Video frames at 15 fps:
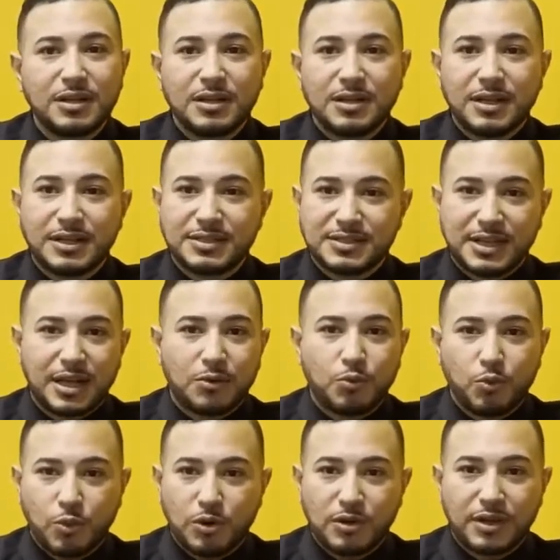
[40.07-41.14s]
exact
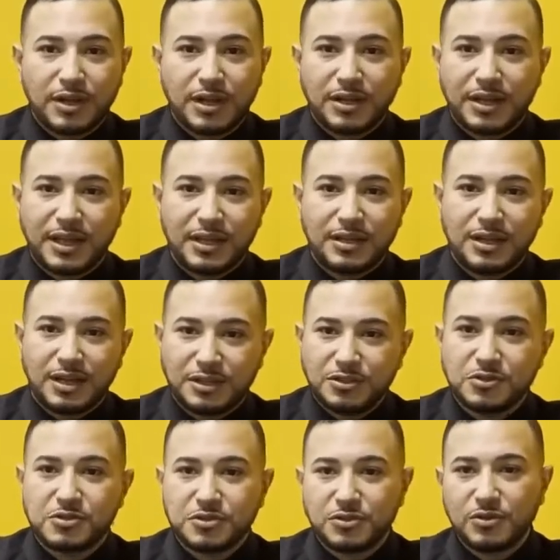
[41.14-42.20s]
work I used
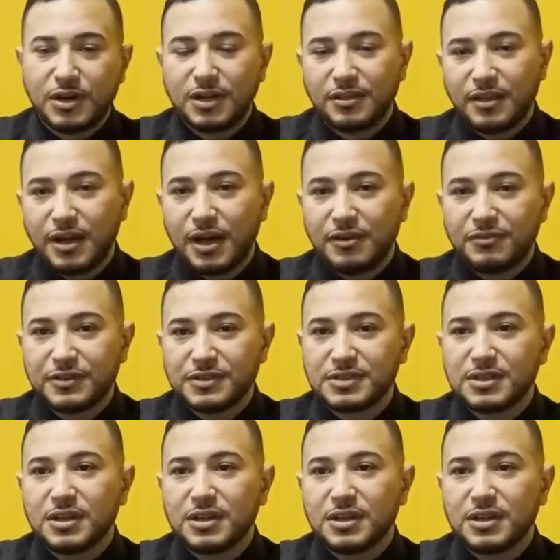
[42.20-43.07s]
to do at the office.